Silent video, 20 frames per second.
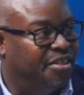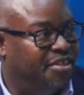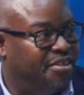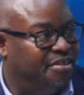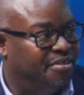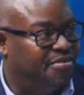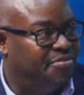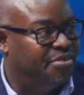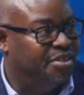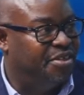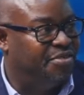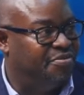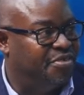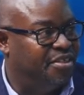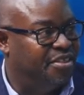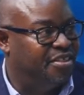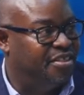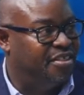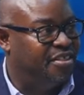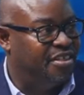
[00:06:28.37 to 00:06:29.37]
in, very,
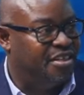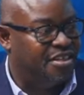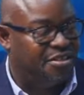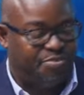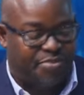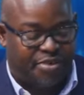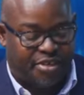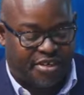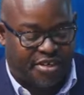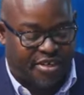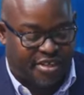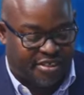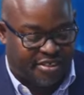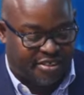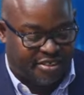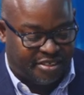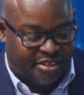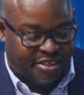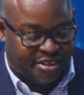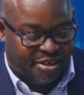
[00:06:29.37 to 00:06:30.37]
very serious
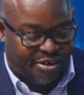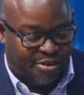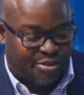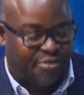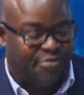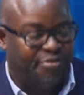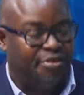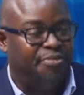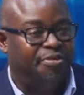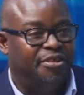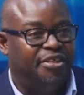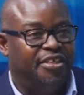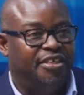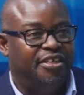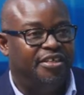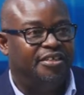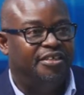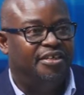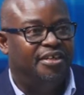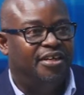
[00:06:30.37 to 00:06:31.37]
partners of
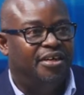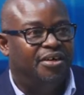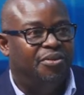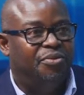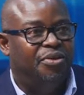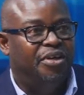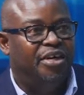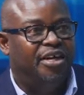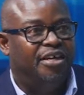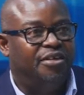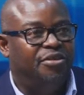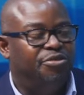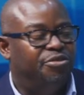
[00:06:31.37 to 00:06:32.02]
MTN. We had